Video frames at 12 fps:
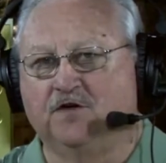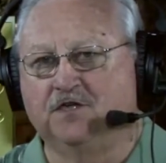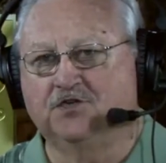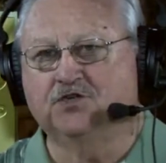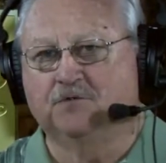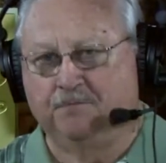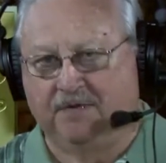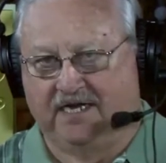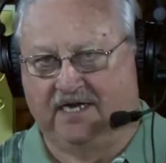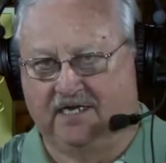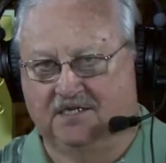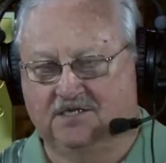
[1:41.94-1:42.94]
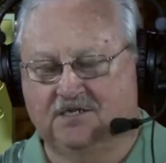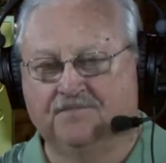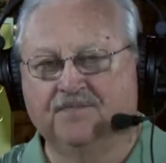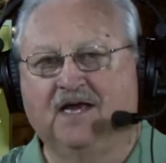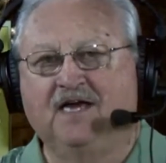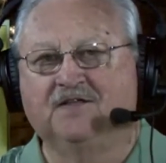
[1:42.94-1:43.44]
fish means
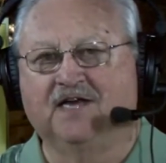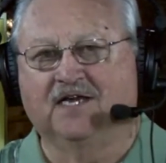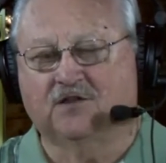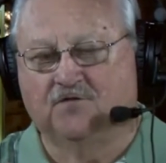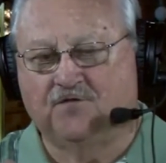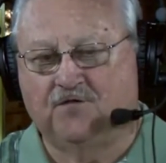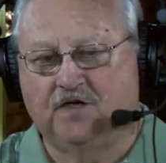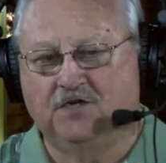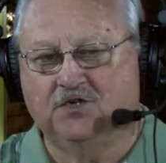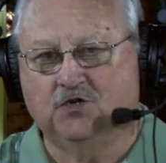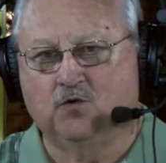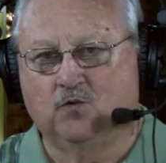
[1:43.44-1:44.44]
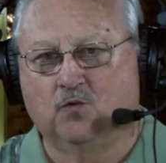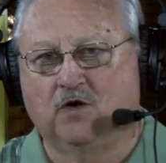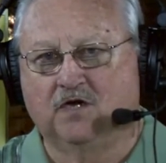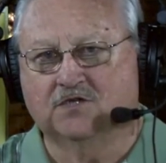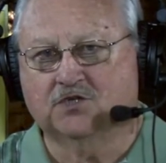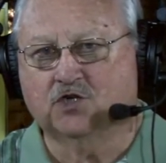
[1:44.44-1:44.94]
that the fish
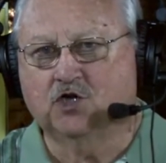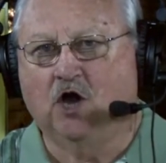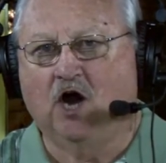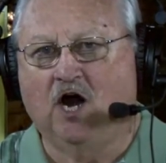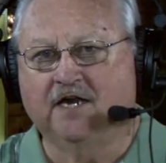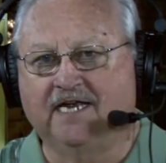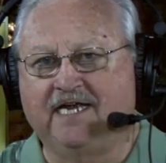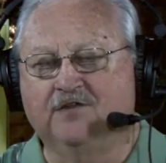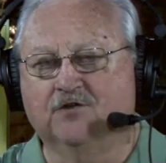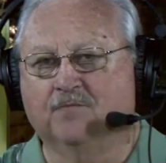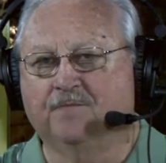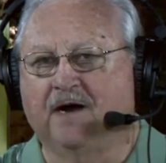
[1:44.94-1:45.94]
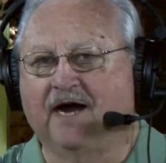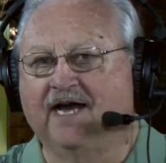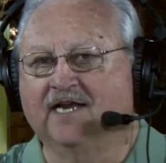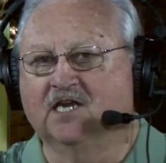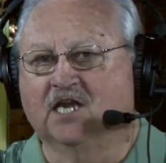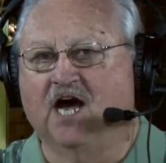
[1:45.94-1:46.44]
was caught either
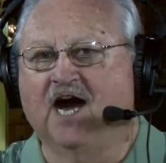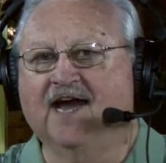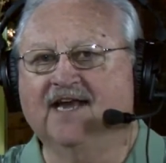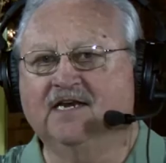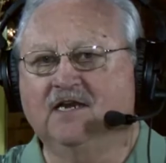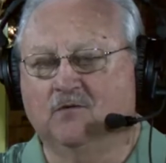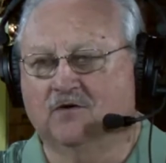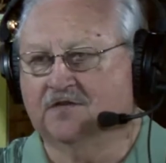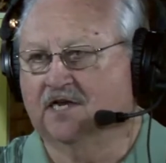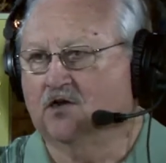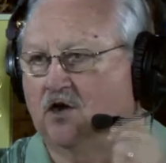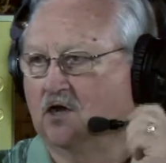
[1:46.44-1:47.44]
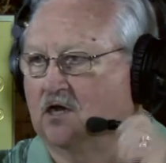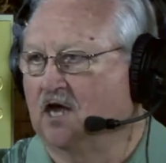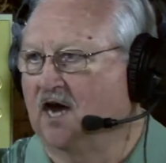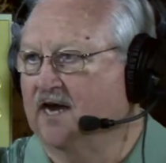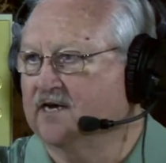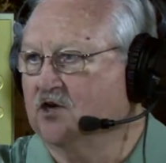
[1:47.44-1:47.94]
by line, what they call
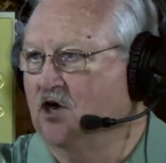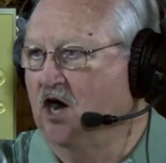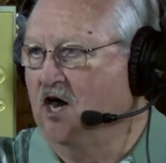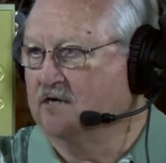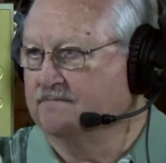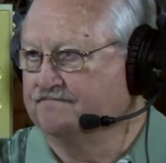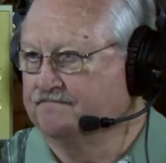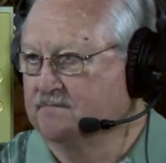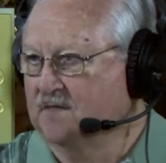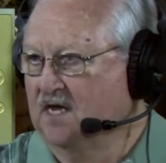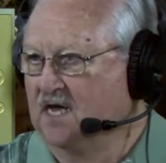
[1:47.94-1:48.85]
line caught,